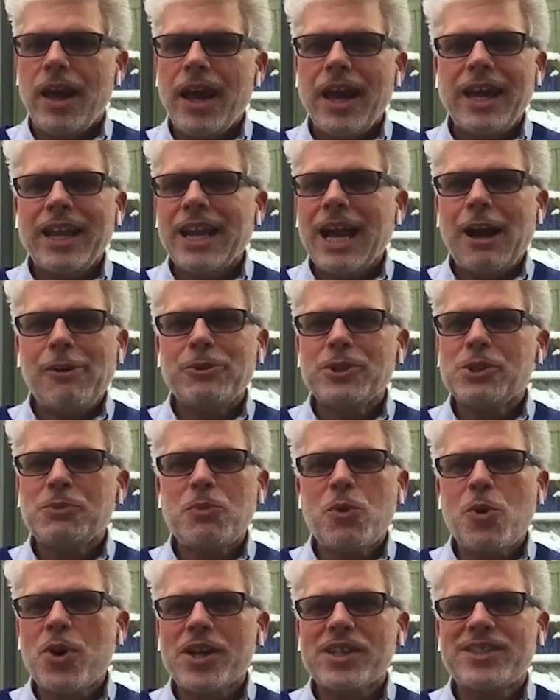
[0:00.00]
And I
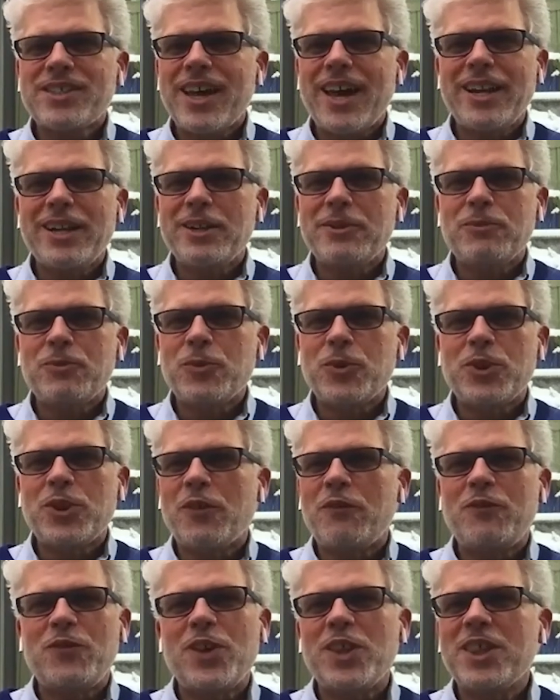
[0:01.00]
was more excited with
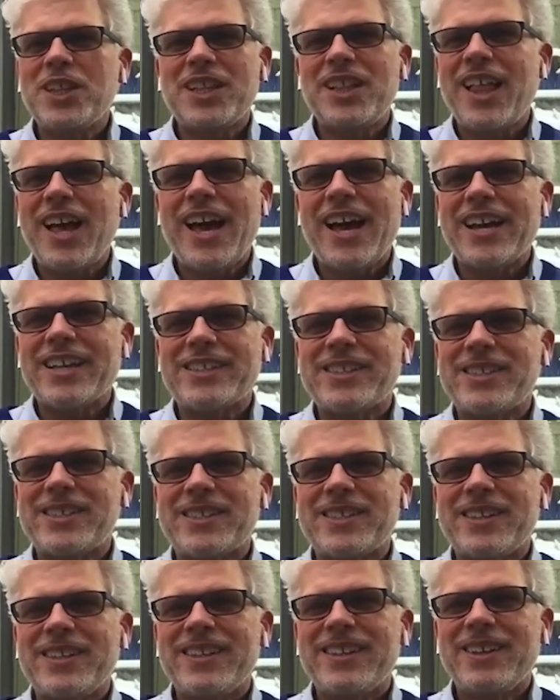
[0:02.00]
the 5th class.